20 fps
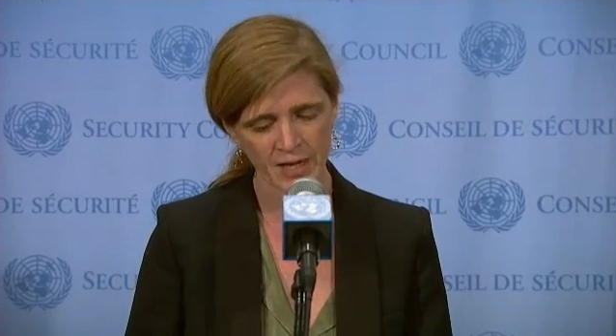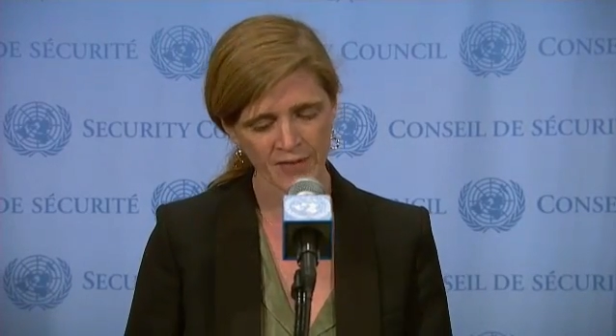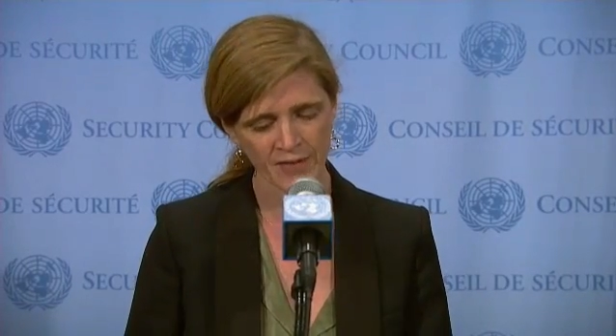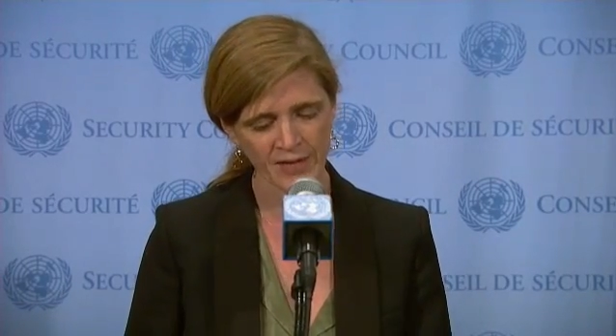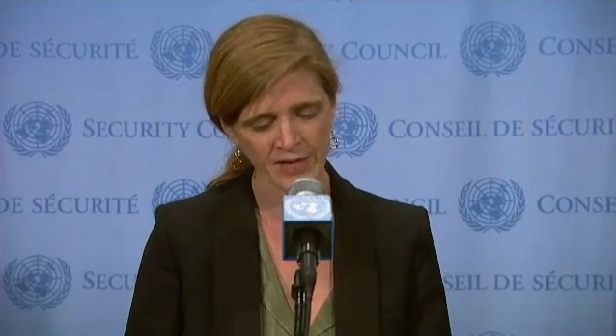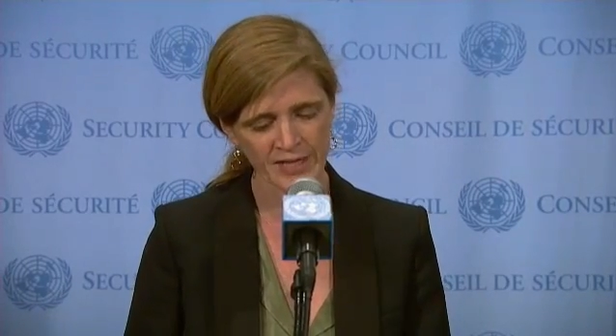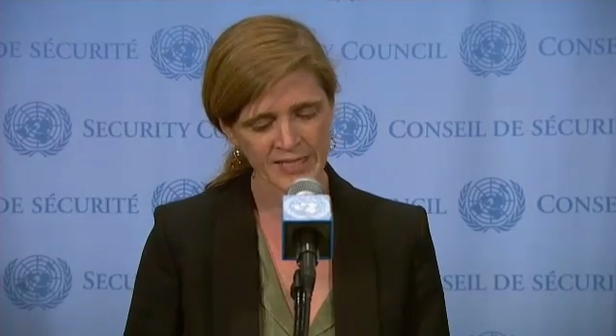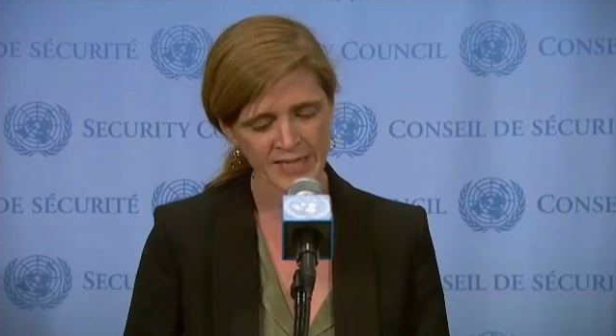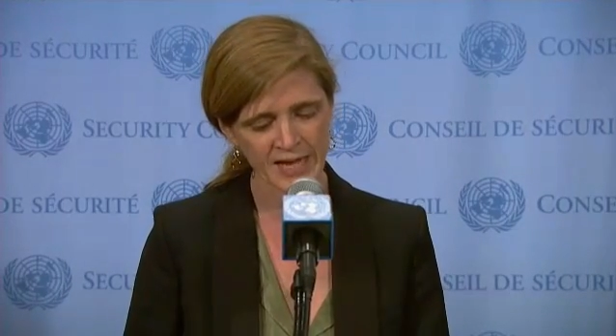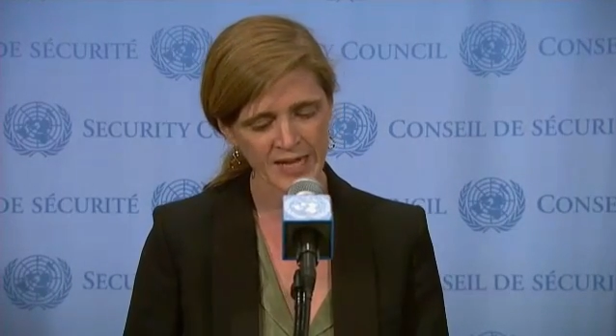The
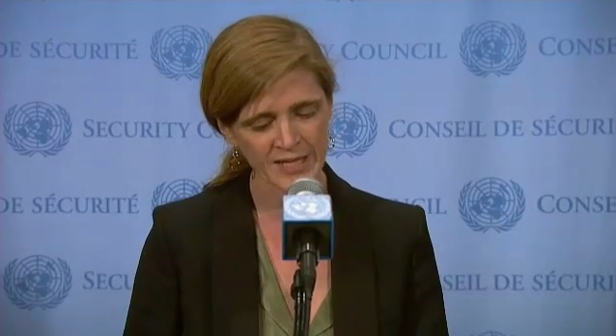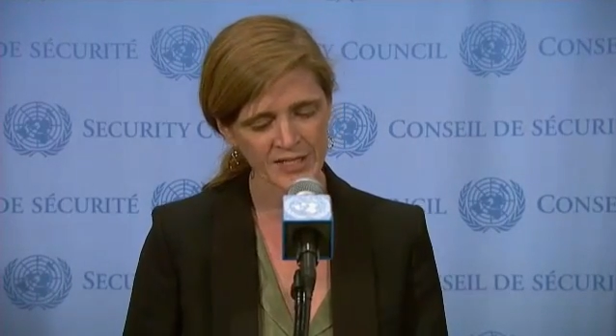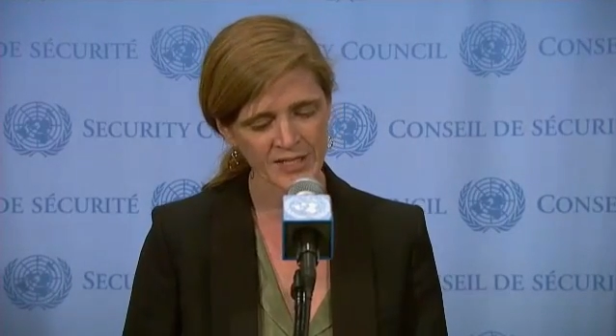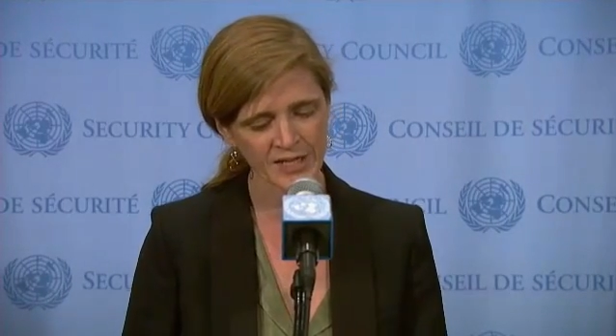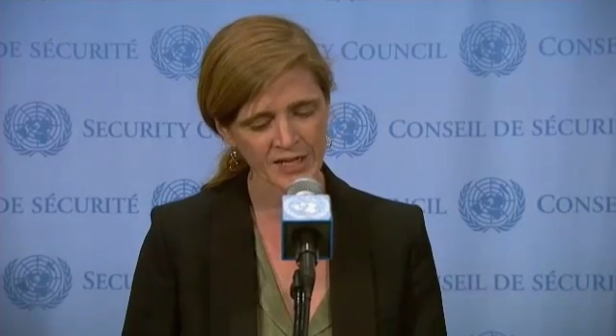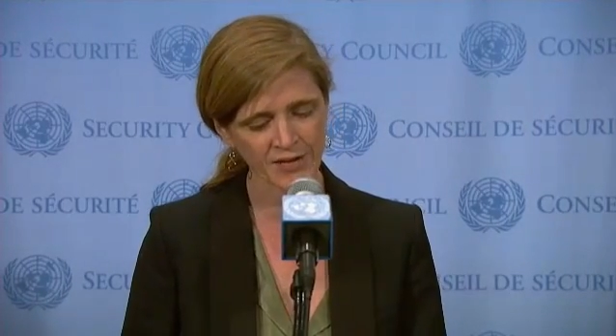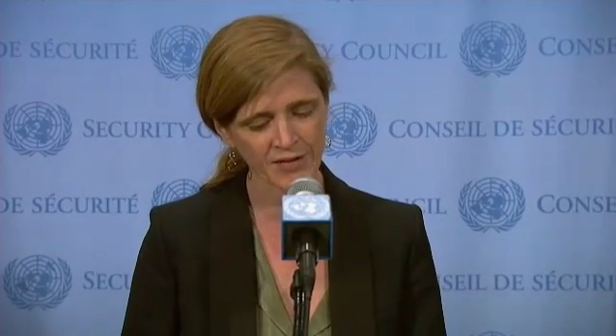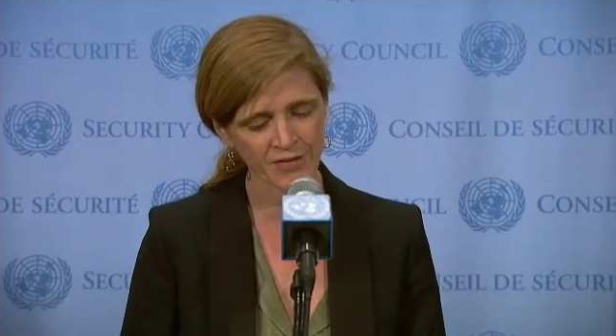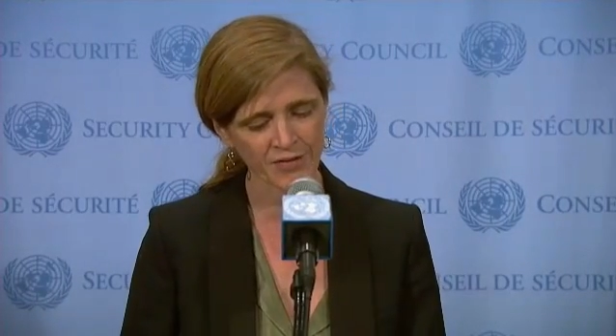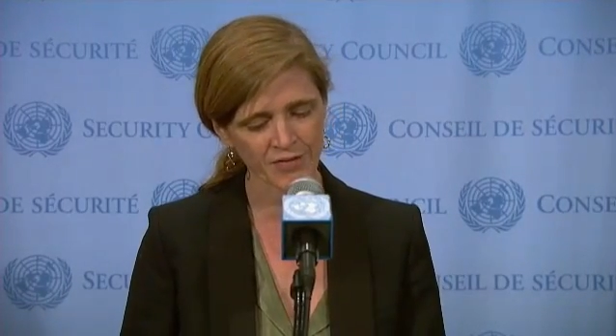
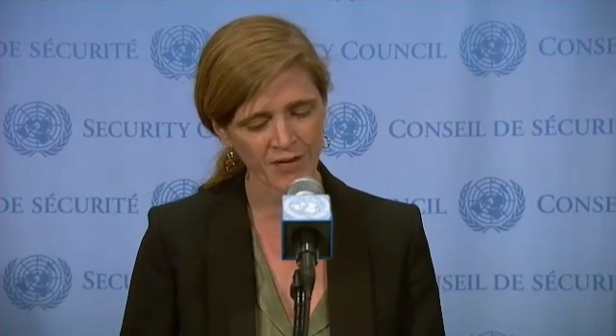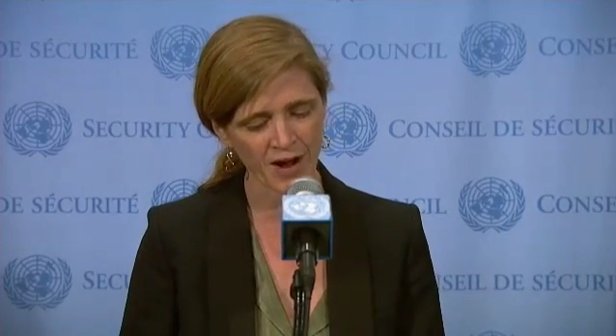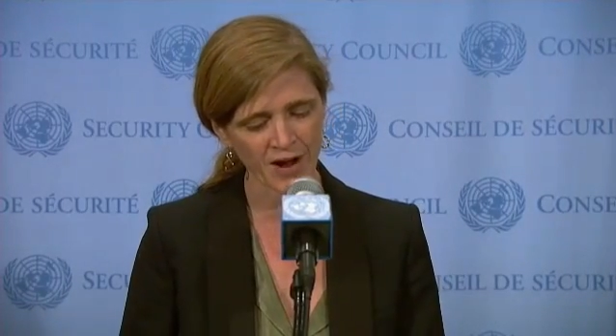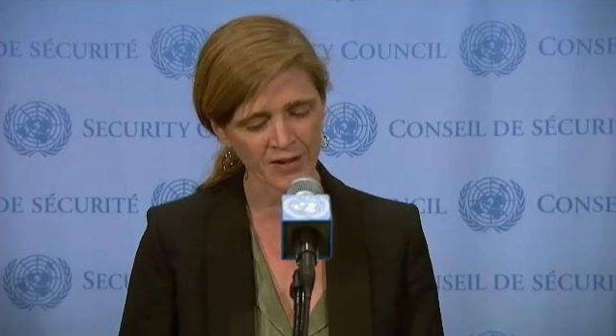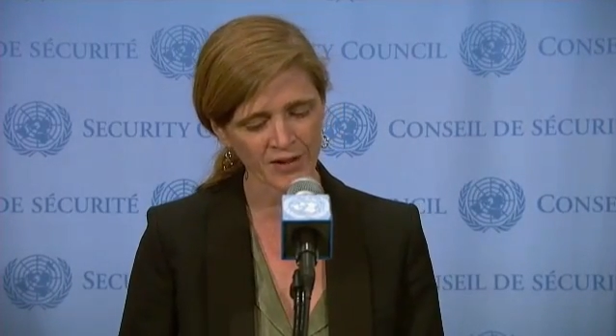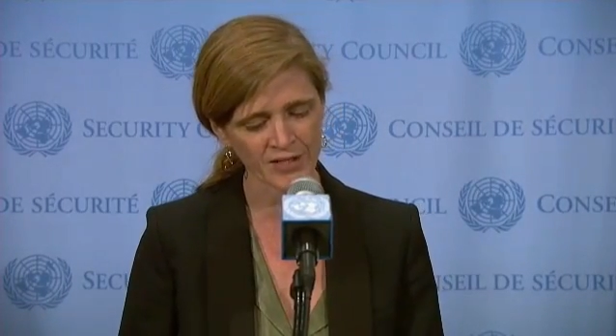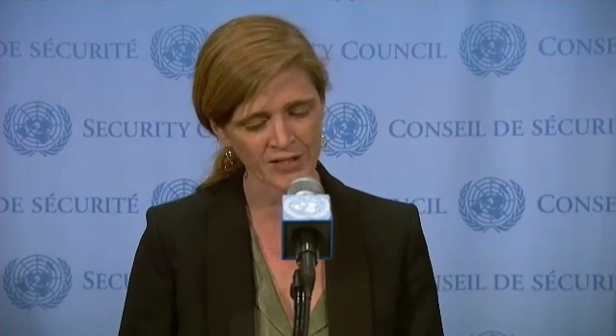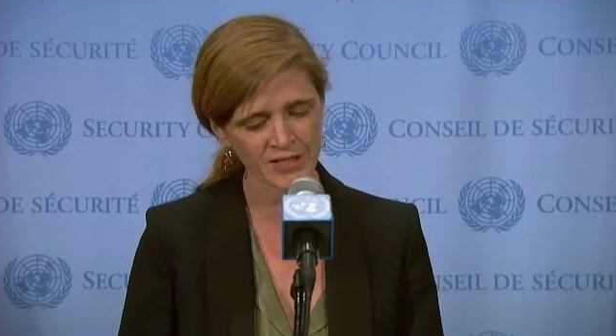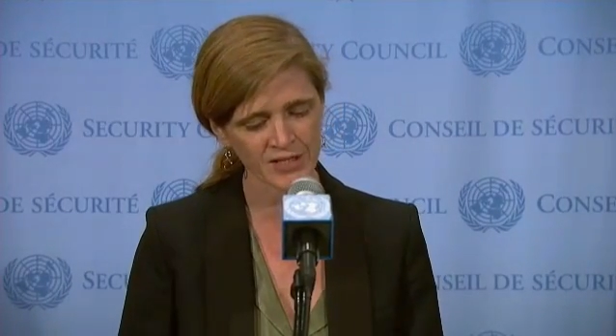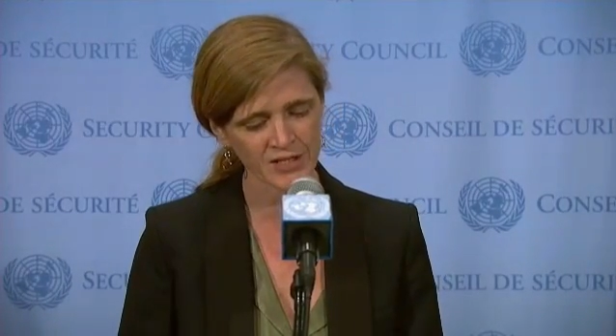intensity of the violence